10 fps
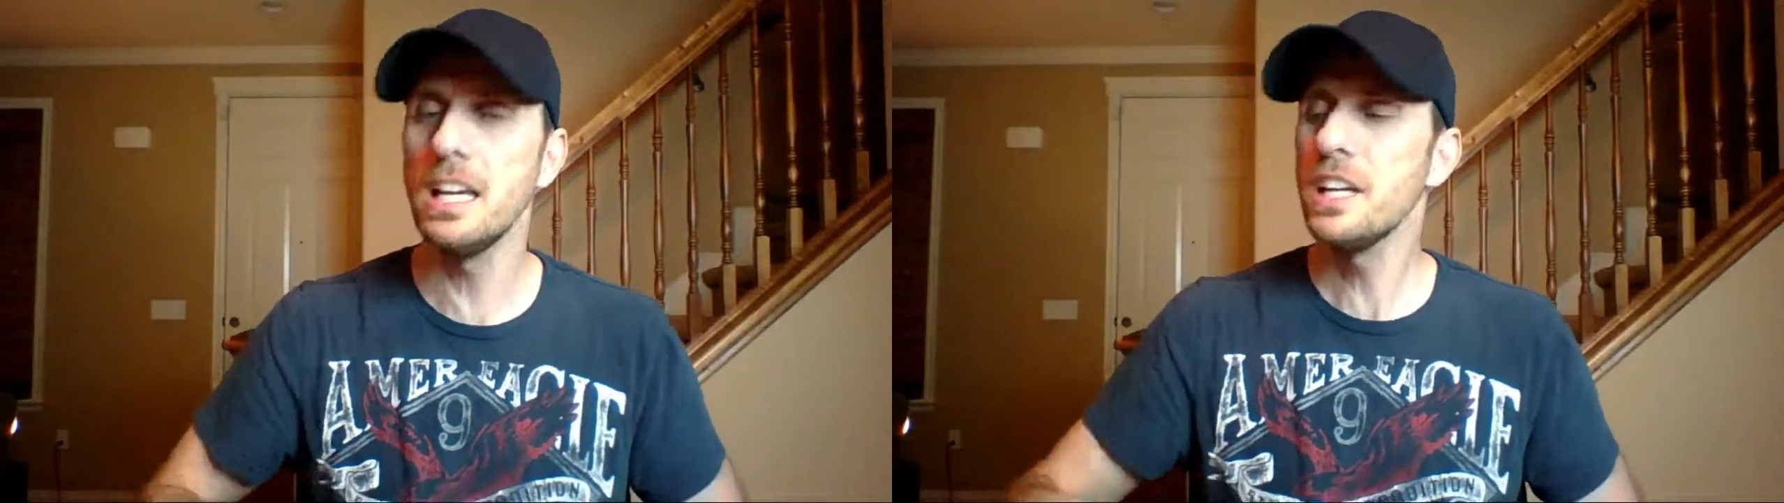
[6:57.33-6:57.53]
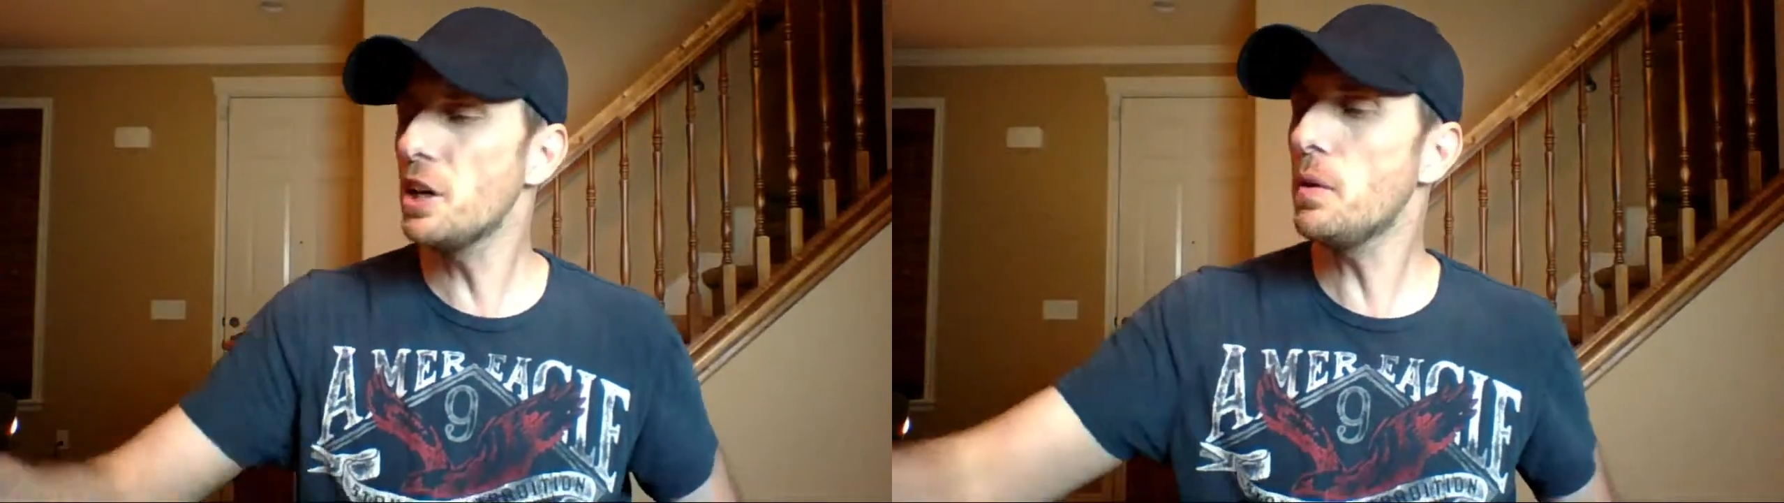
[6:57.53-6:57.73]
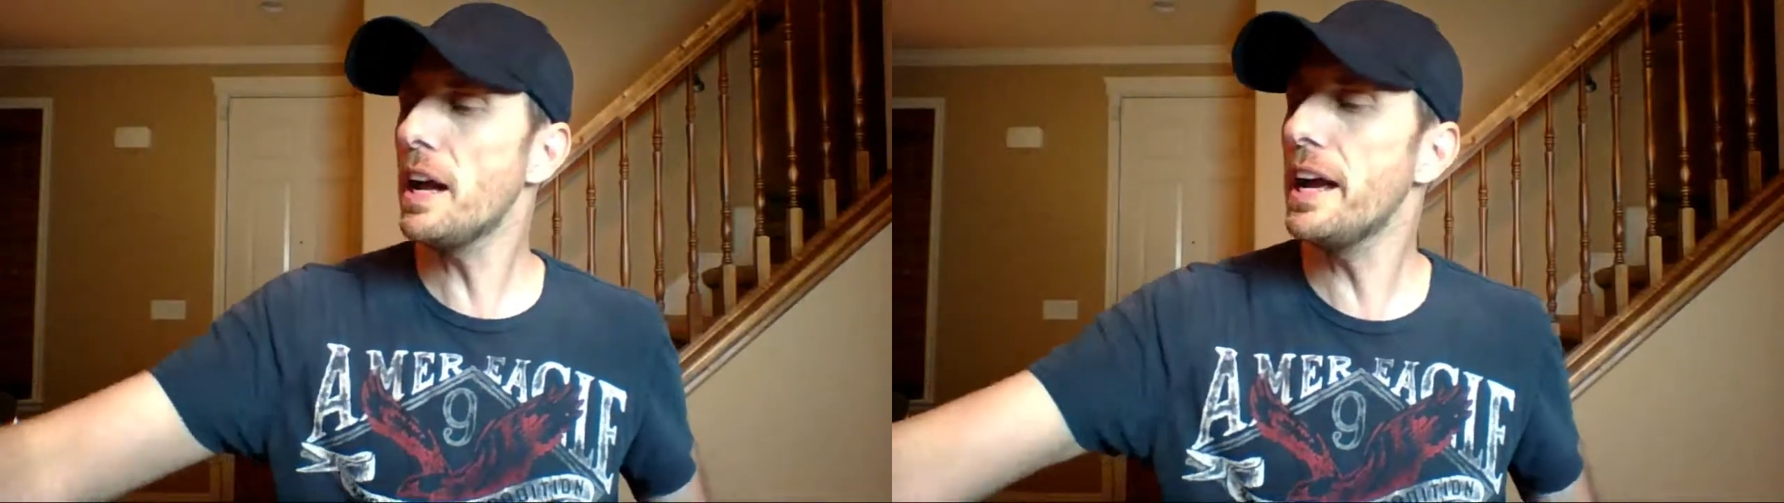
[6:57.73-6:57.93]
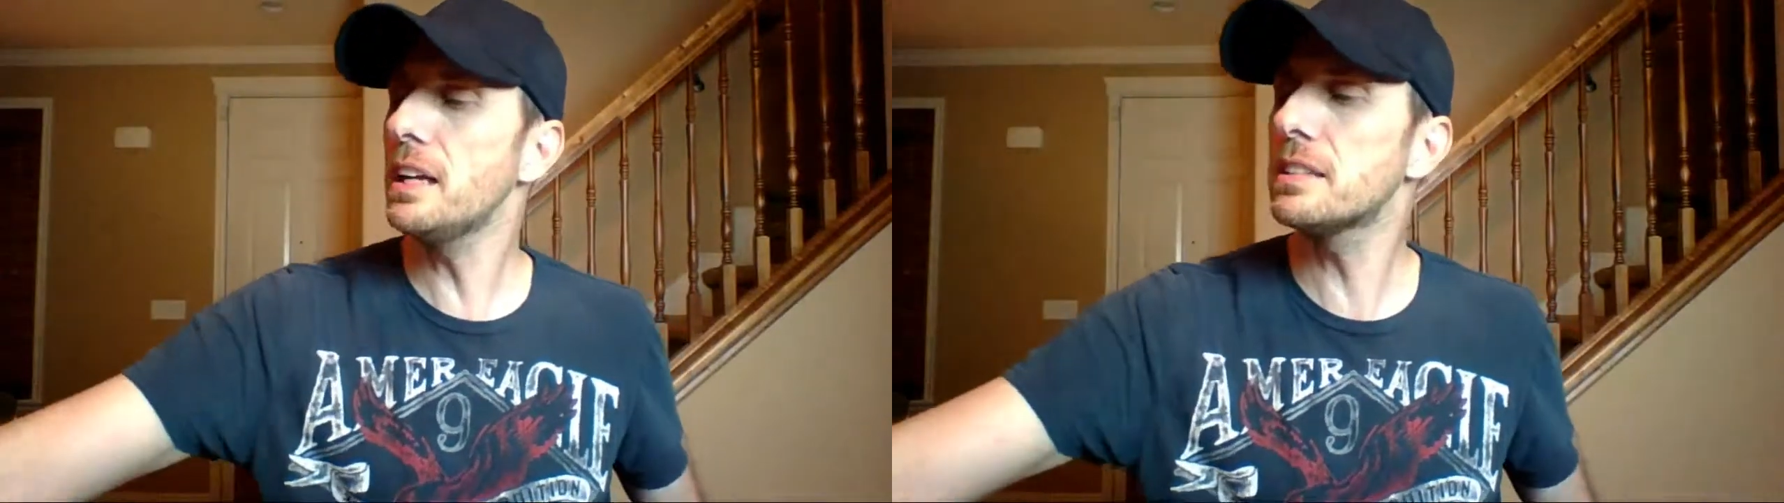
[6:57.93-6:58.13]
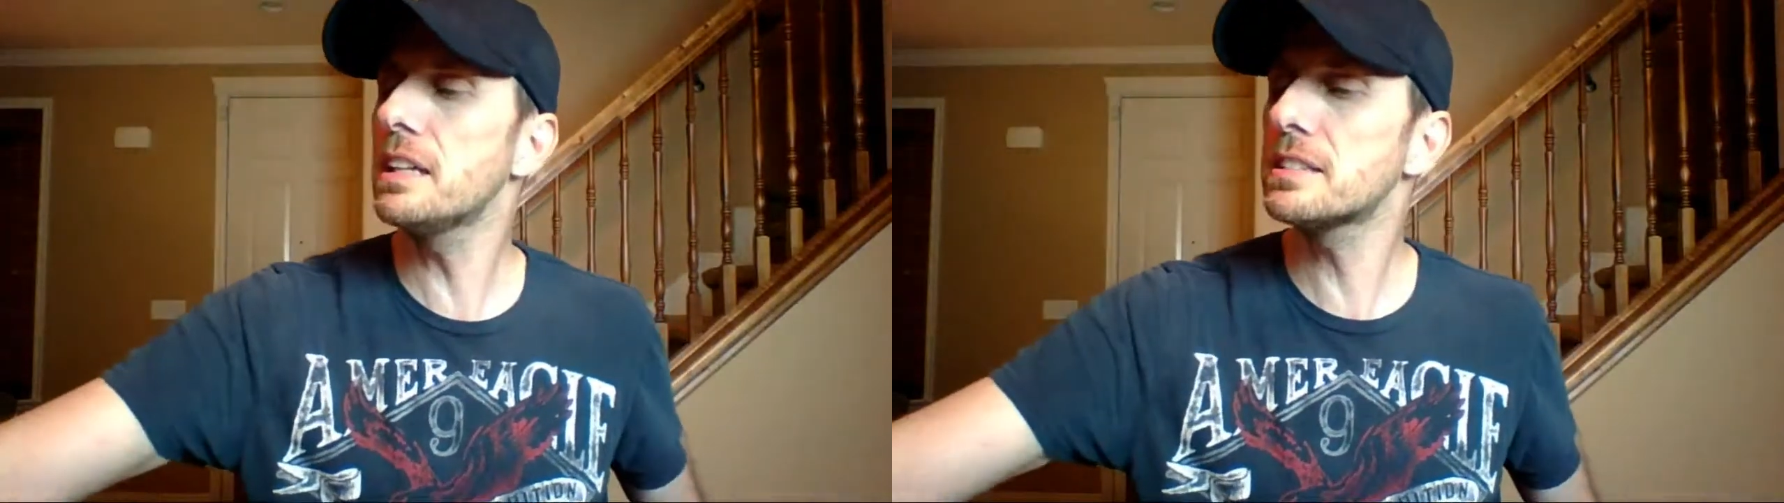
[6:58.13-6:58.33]
You know what
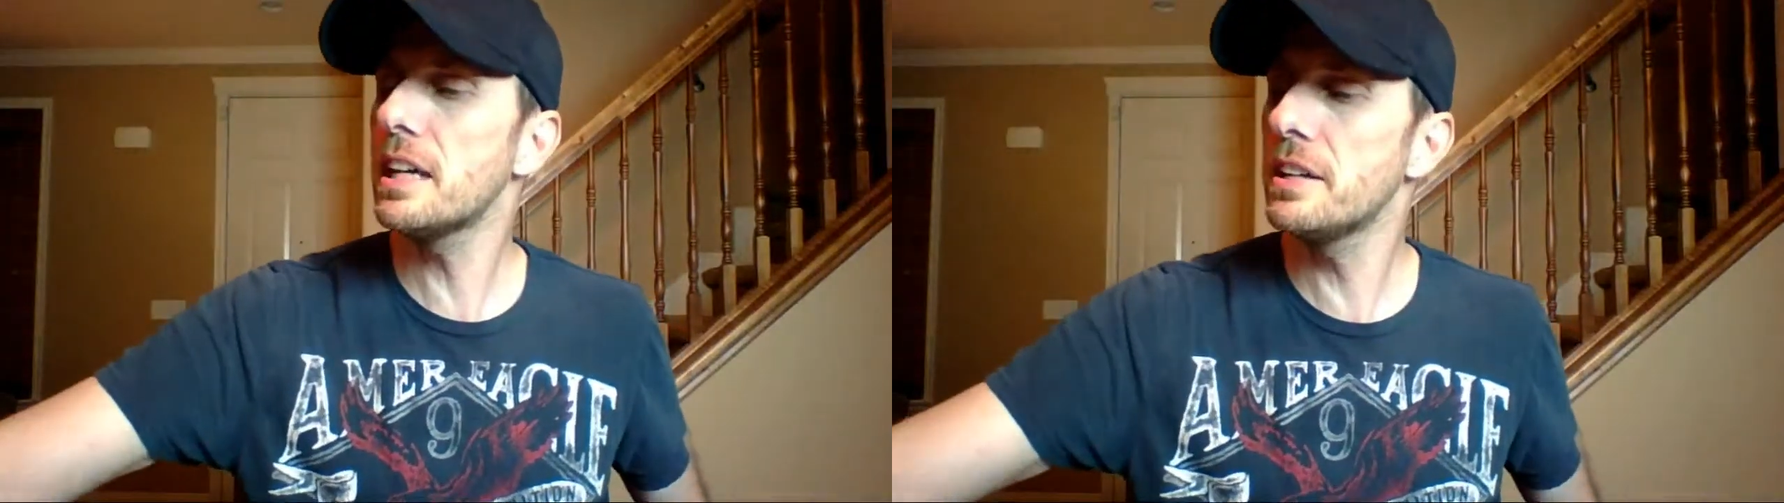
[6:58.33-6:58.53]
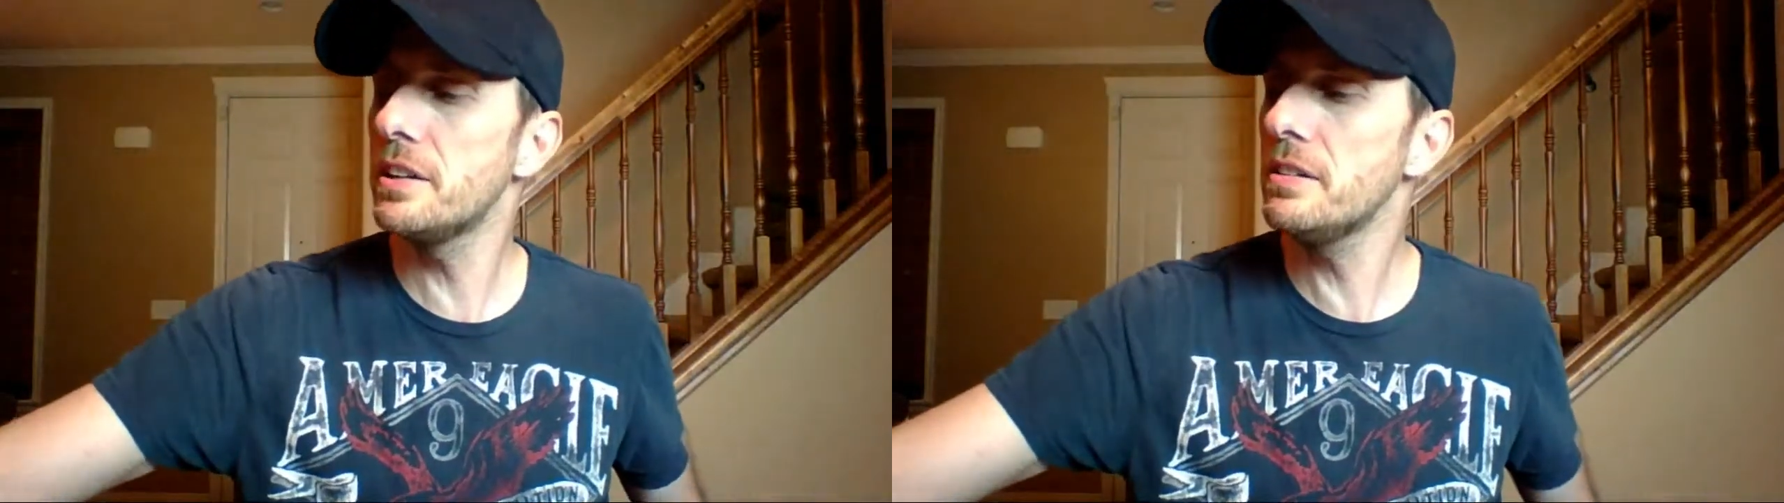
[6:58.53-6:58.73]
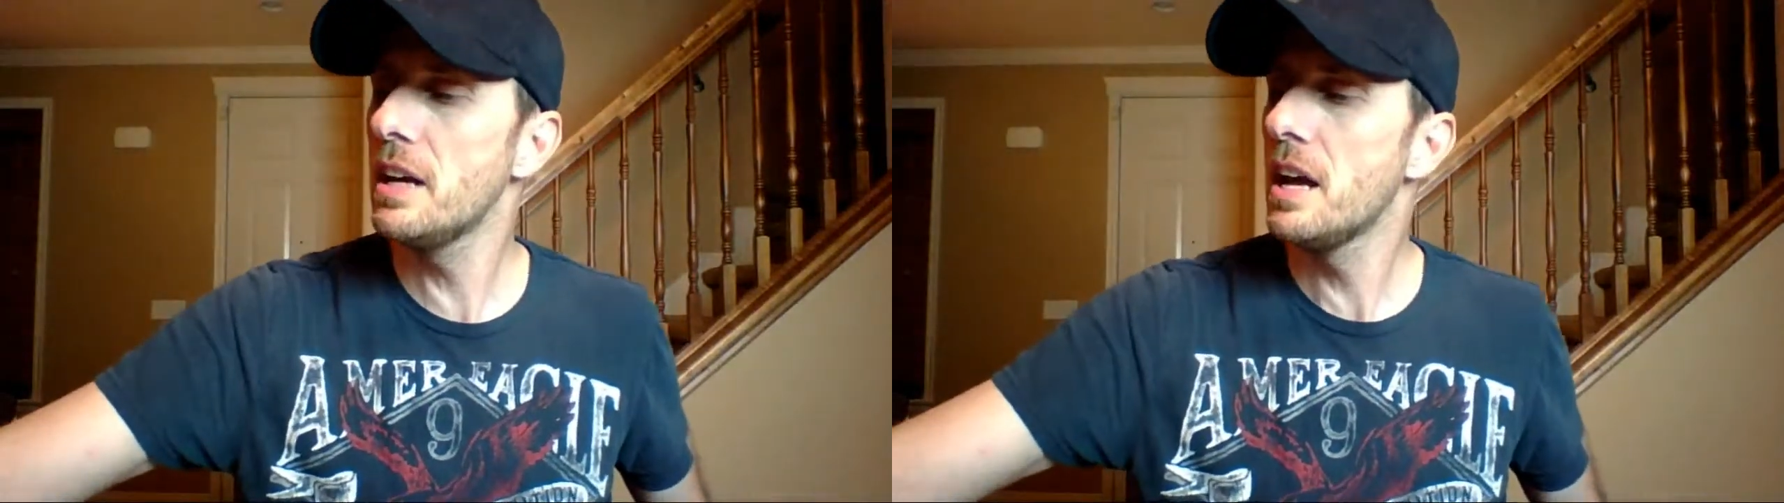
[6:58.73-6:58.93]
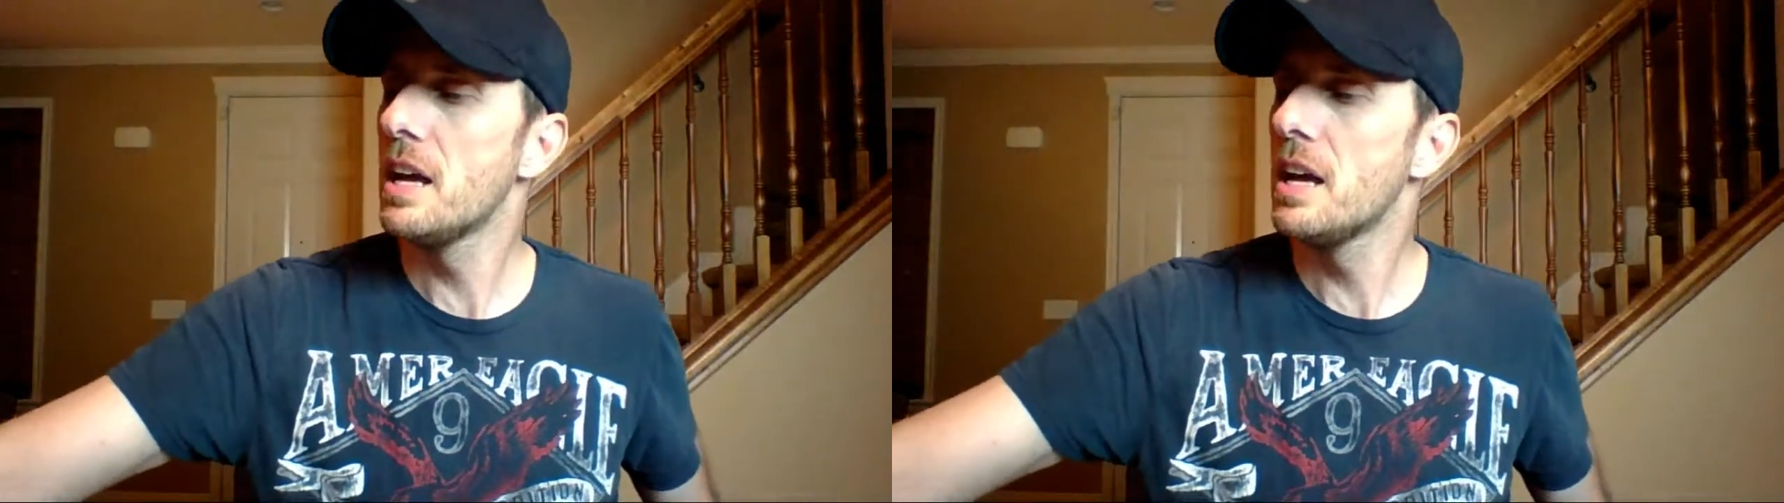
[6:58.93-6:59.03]
I else had to do?